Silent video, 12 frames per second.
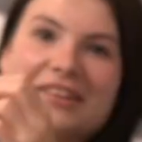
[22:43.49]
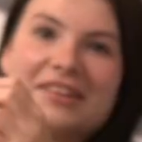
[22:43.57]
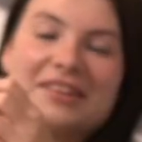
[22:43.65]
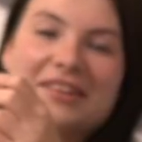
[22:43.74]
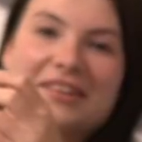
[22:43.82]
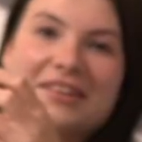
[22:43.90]

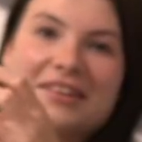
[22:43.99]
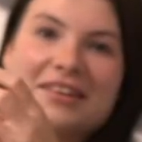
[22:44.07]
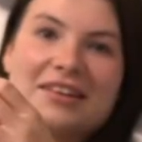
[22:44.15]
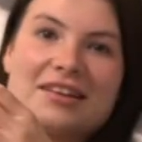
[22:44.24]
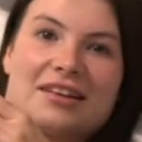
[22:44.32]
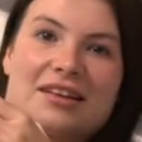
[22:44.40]

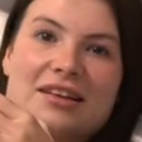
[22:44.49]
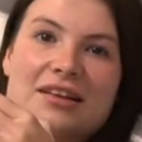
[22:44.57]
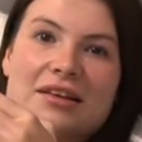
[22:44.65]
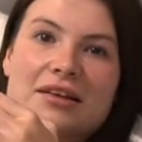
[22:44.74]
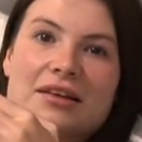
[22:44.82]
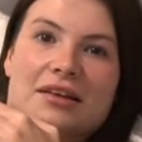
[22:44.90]

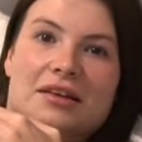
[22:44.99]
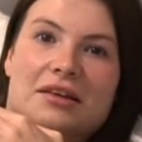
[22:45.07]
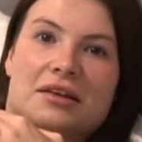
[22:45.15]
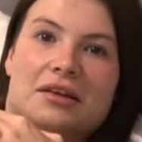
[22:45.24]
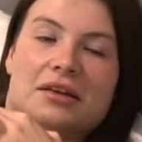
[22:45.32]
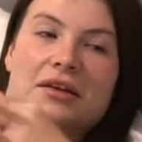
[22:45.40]

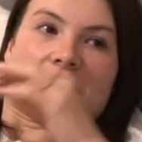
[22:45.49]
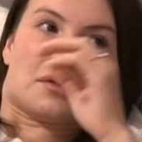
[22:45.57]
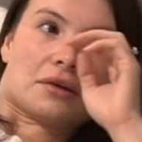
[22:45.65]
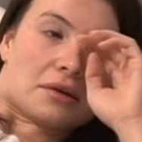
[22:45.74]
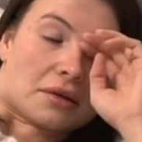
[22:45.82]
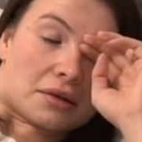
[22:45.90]

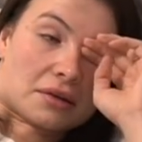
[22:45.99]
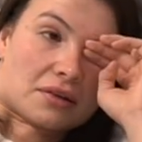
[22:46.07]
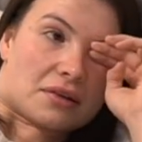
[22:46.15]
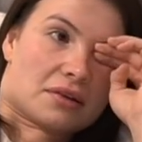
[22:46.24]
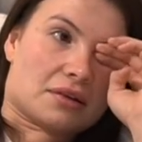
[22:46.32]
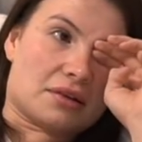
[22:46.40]

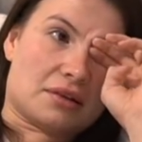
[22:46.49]
(silent)